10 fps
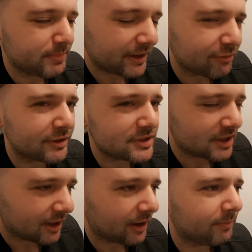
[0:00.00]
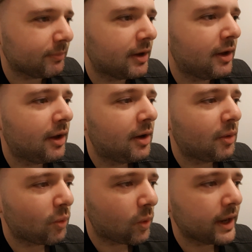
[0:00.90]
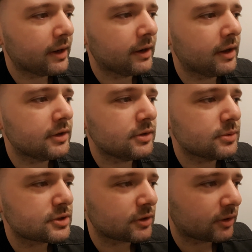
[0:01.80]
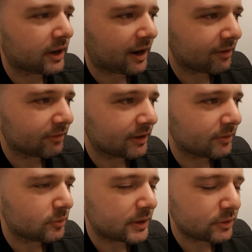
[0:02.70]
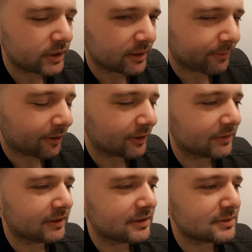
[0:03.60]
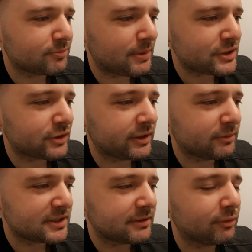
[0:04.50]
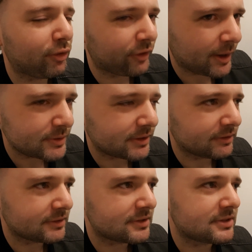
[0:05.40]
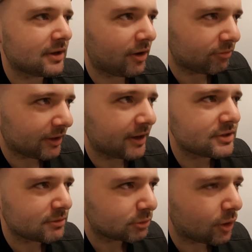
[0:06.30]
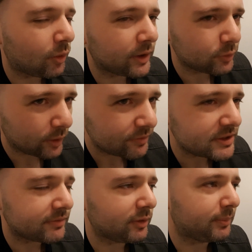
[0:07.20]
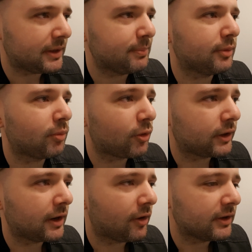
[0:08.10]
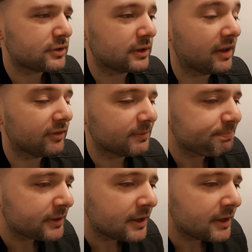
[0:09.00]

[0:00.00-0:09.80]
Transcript: benefits come when you start when you get a product that is measured in several thousands of lines of code and you have several people working on it together.